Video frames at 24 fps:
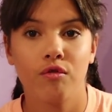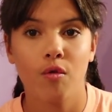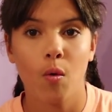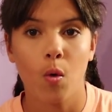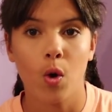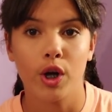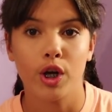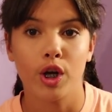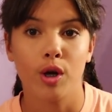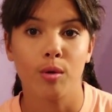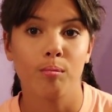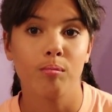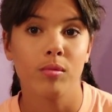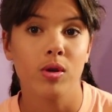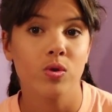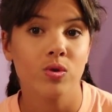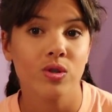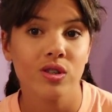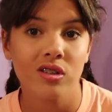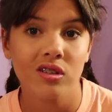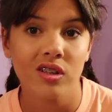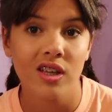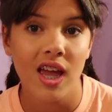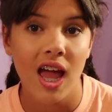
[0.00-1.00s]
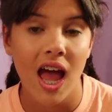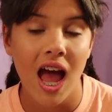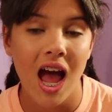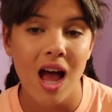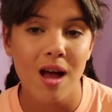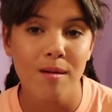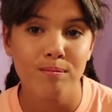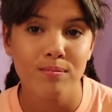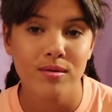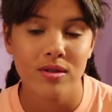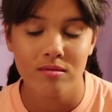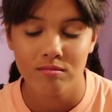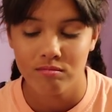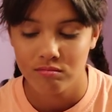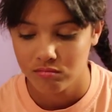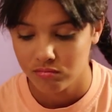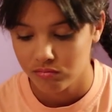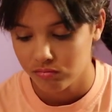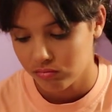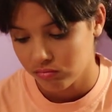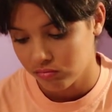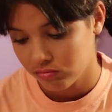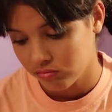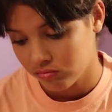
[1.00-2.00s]
for your Musically app.
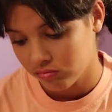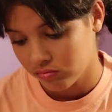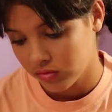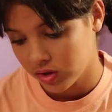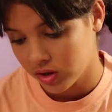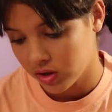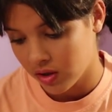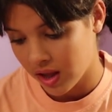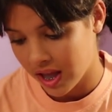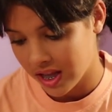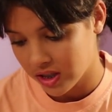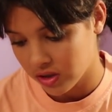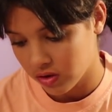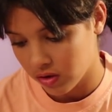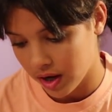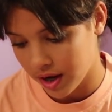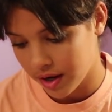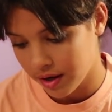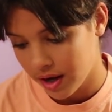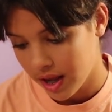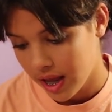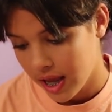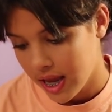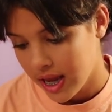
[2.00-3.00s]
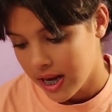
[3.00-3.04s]
So that's great.